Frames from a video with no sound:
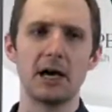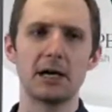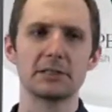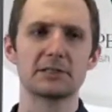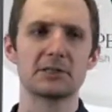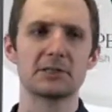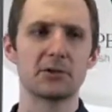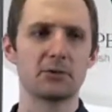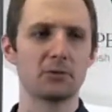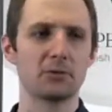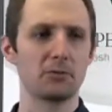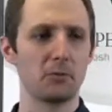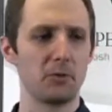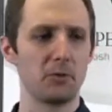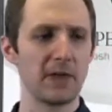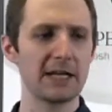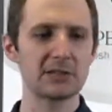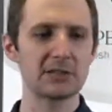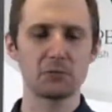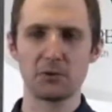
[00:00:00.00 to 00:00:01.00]
So
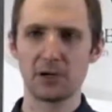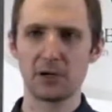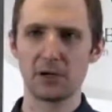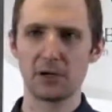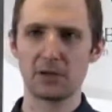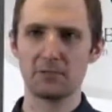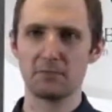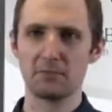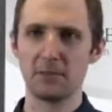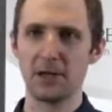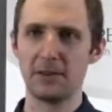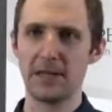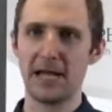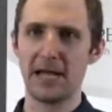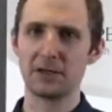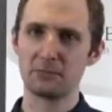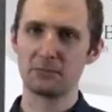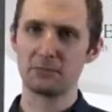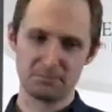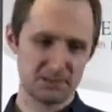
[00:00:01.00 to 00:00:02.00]
that's where
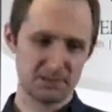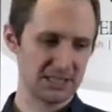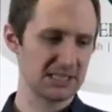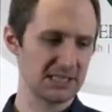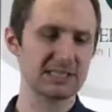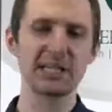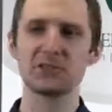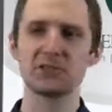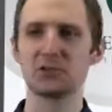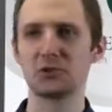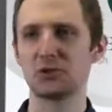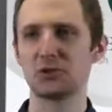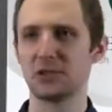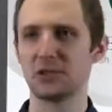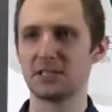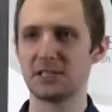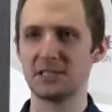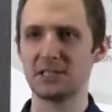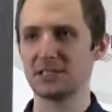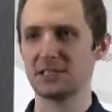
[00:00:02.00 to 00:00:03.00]
that successor
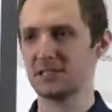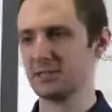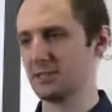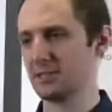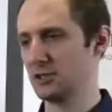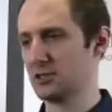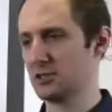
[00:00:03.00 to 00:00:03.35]
trustee is. You